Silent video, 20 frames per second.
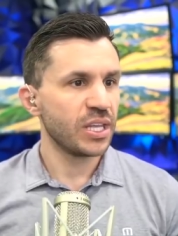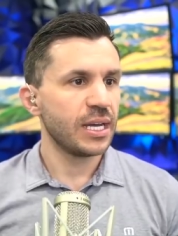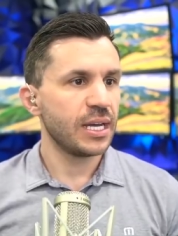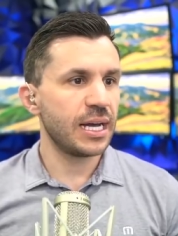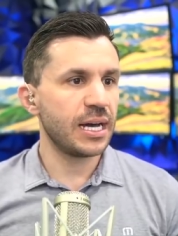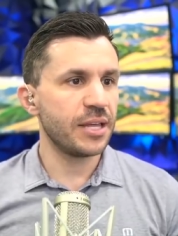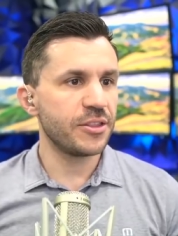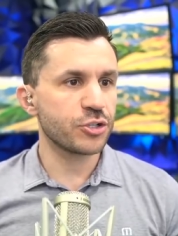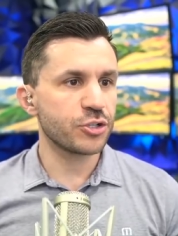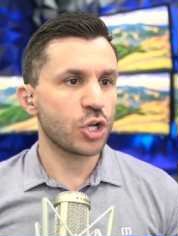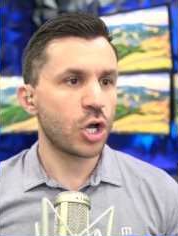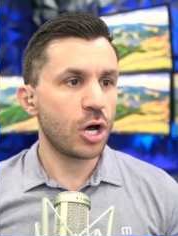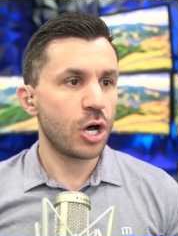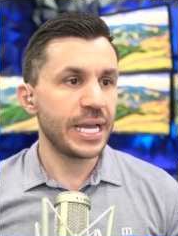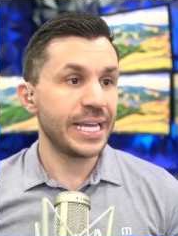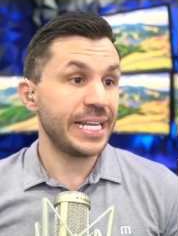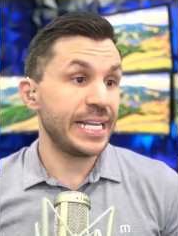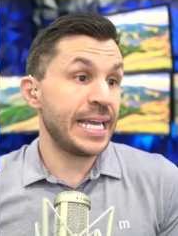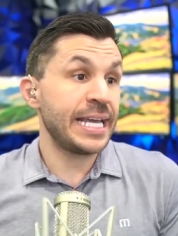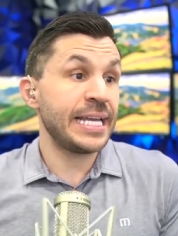
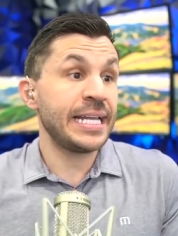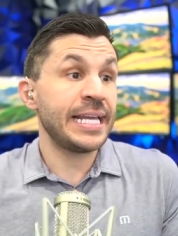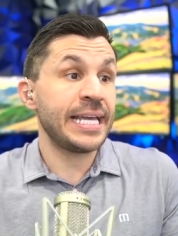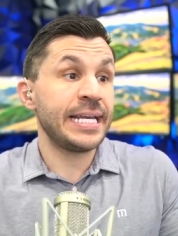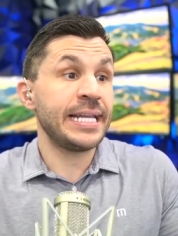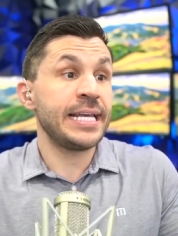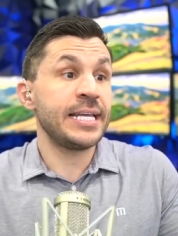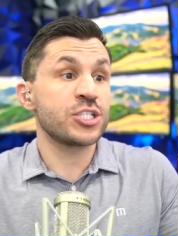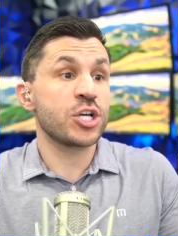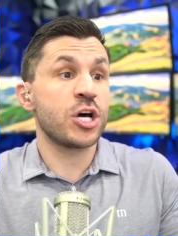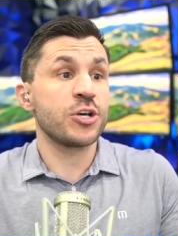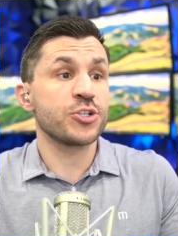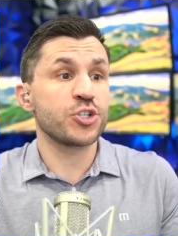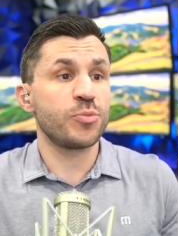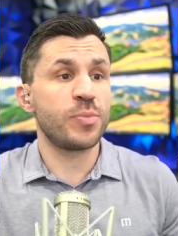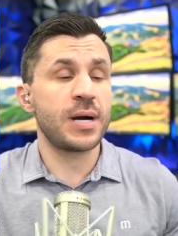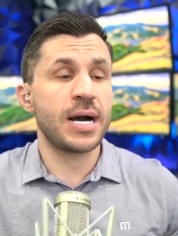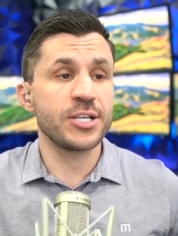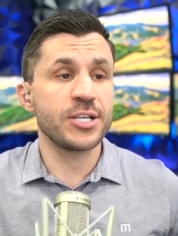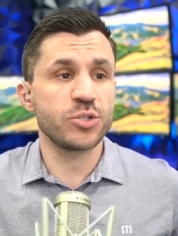It is also
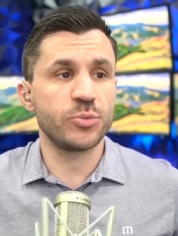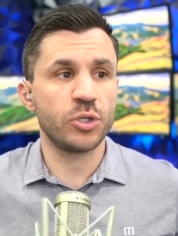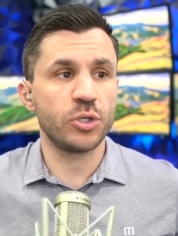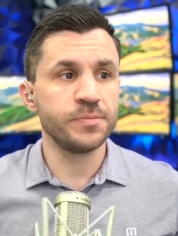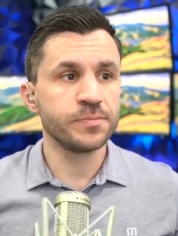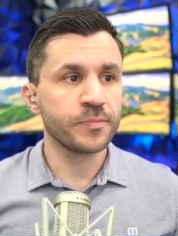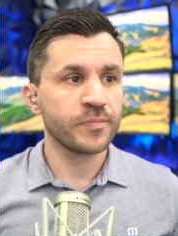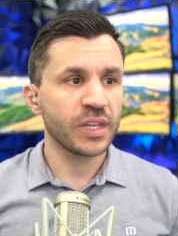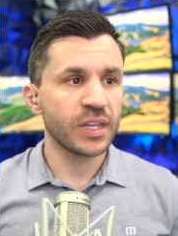possible